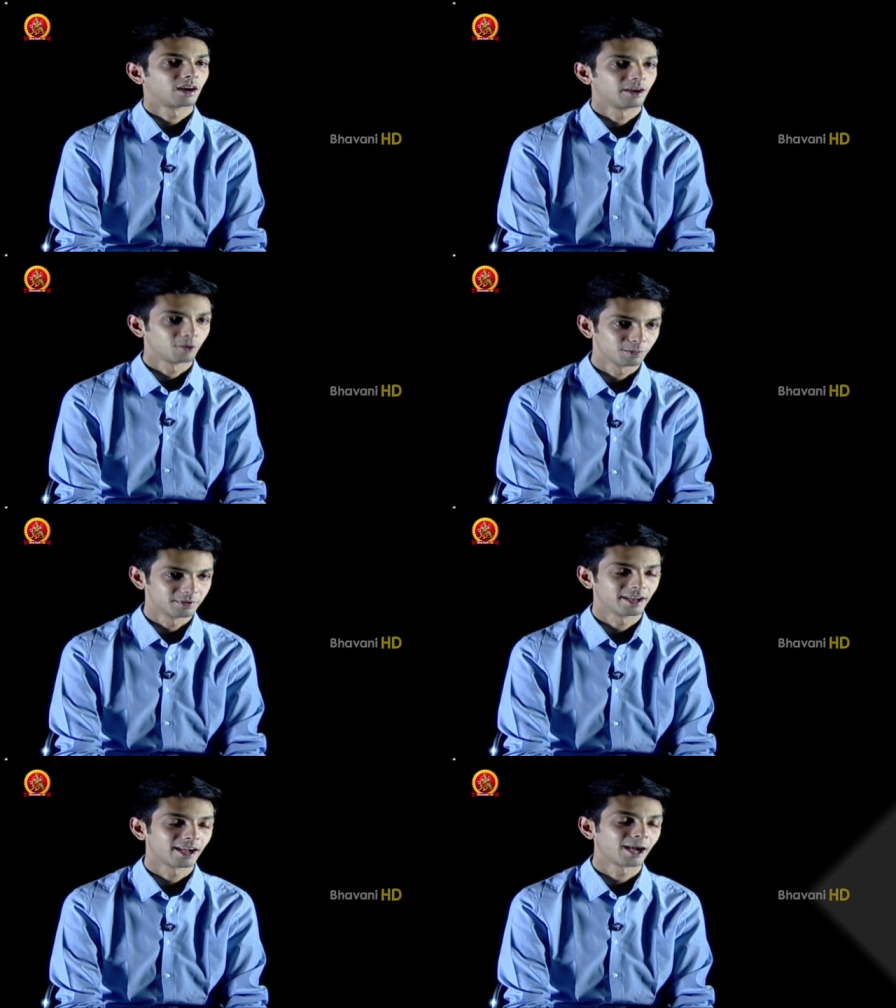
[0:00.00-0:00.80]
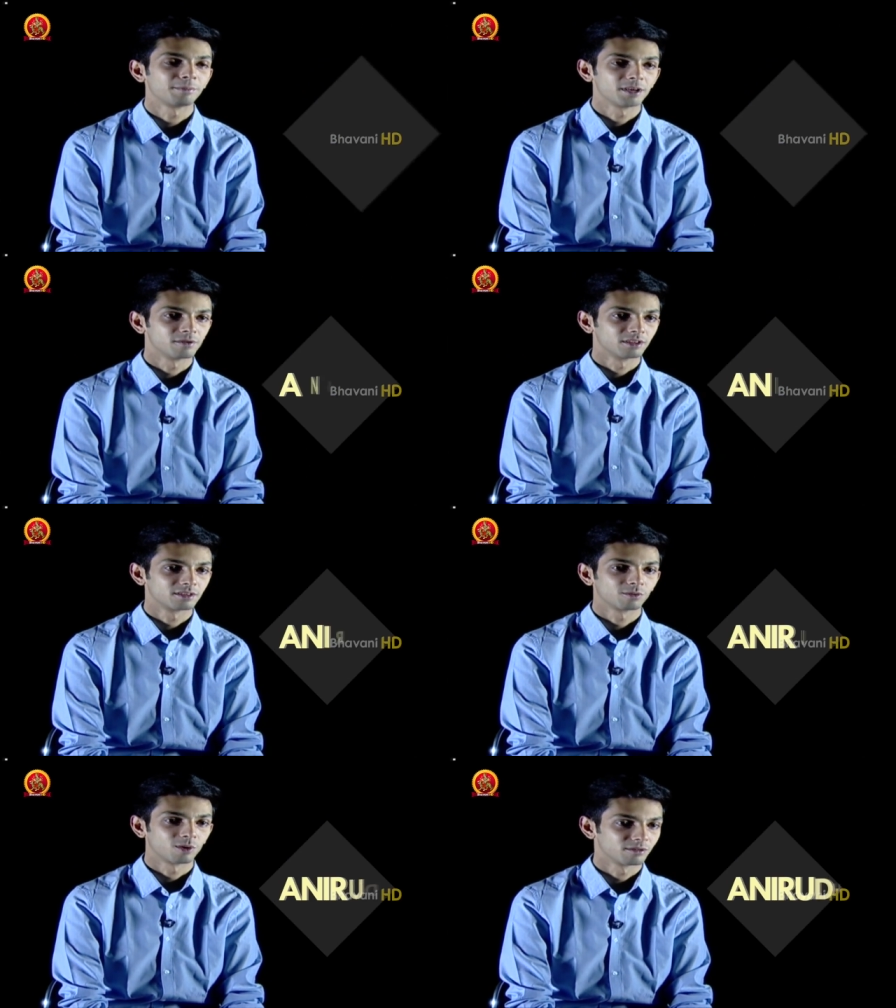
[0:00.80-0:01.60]
I hope they are happy
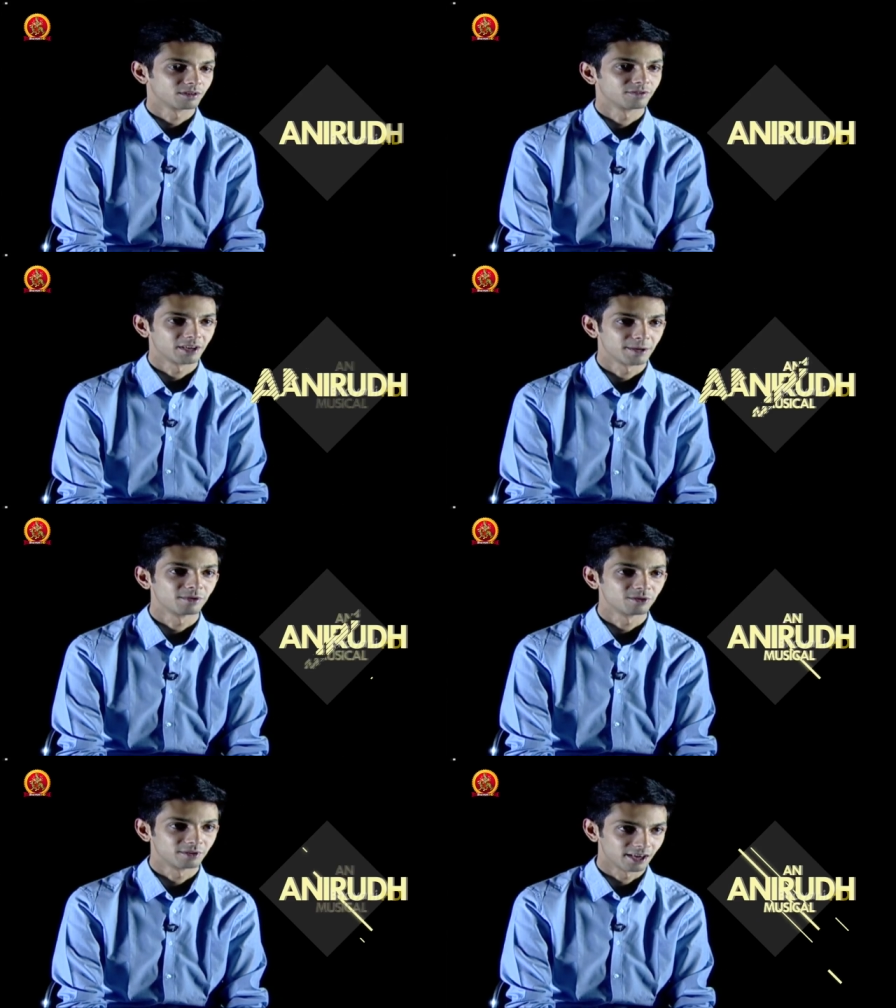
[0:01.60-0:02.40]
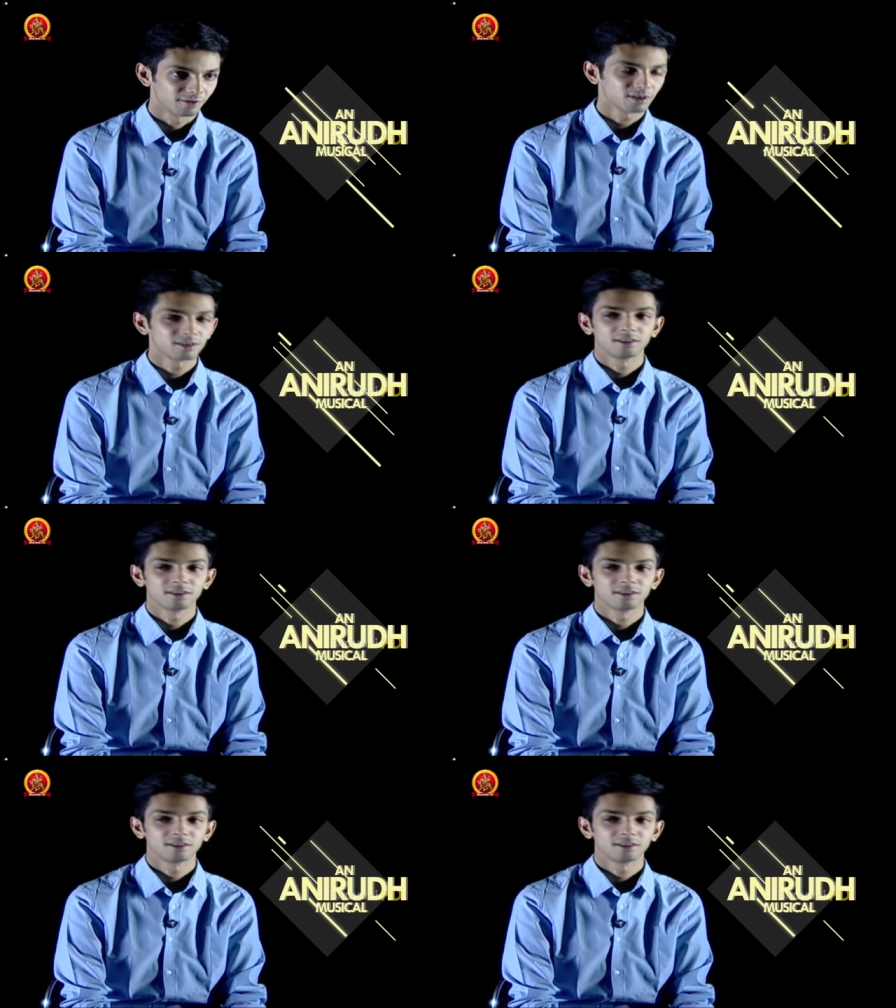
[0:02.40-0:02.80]
with whatever we are able to deliver.